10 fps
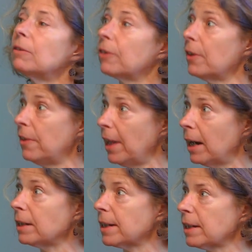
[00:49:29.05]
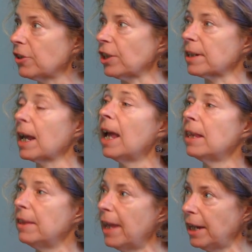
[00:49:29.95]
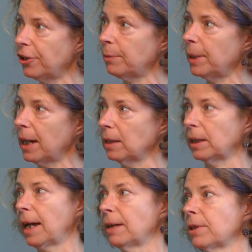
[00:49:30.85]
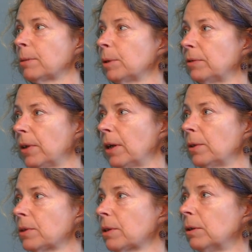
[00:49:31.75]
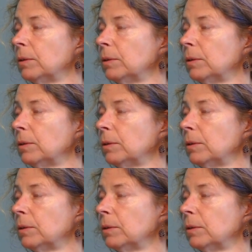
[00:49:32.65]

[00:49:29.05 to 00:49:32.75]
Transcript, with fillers: for their decisions. Exactly. They should be held accountable and, for and those.